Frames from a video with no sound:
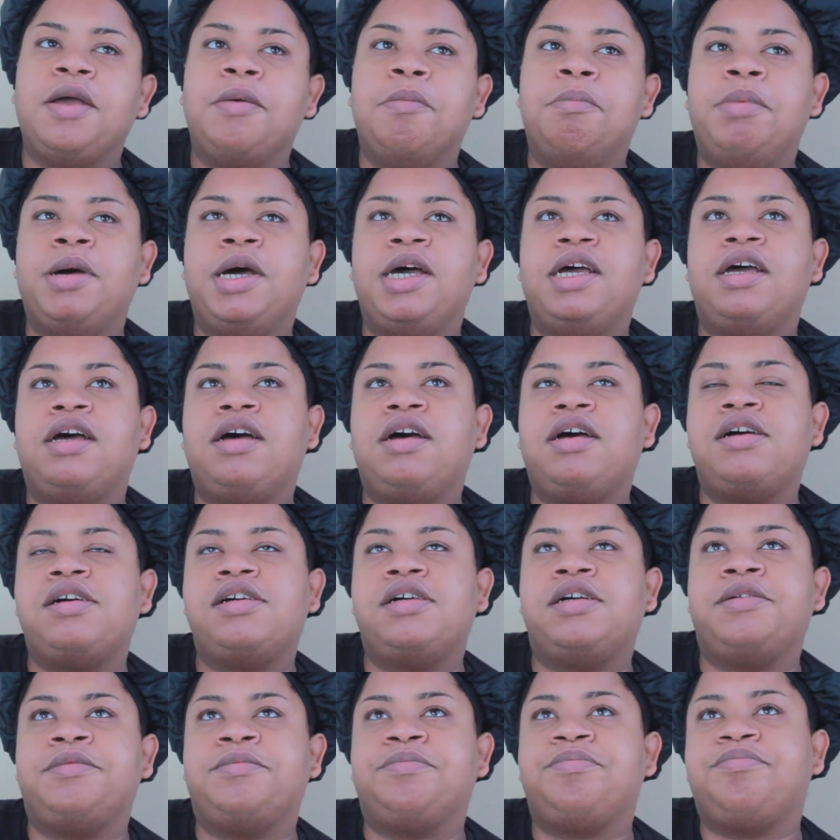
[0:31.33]
But
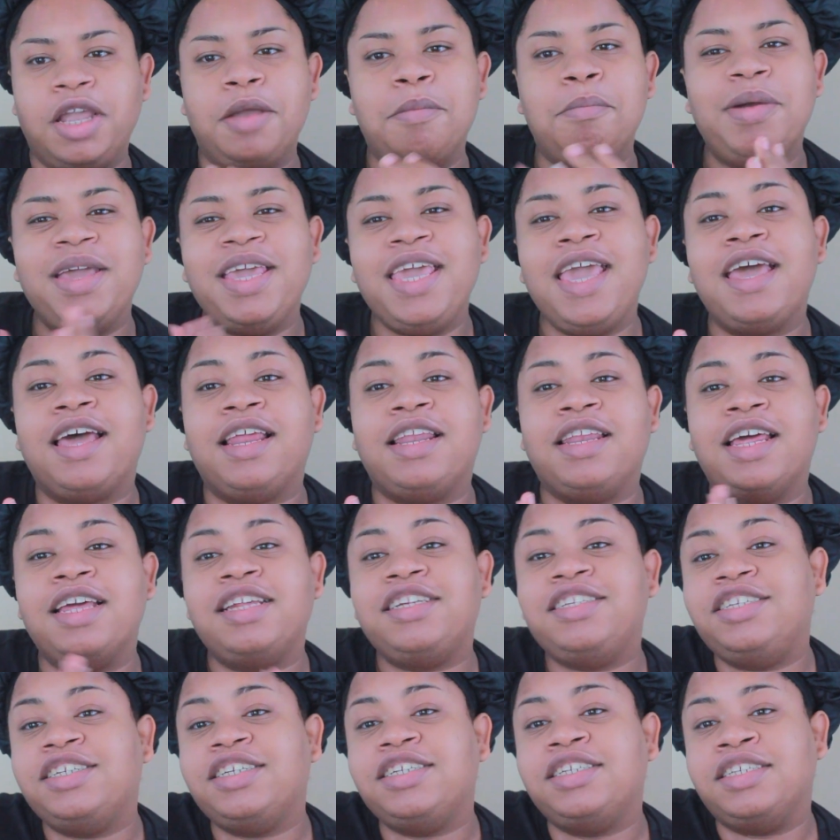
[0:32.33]
um, but yeah,
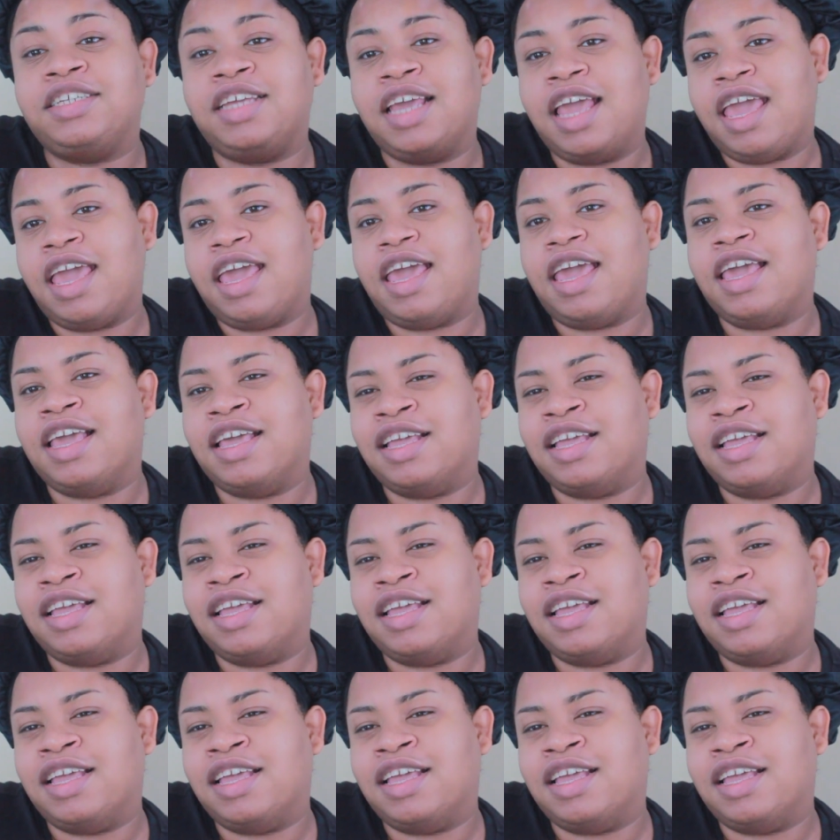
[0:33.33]
let's just get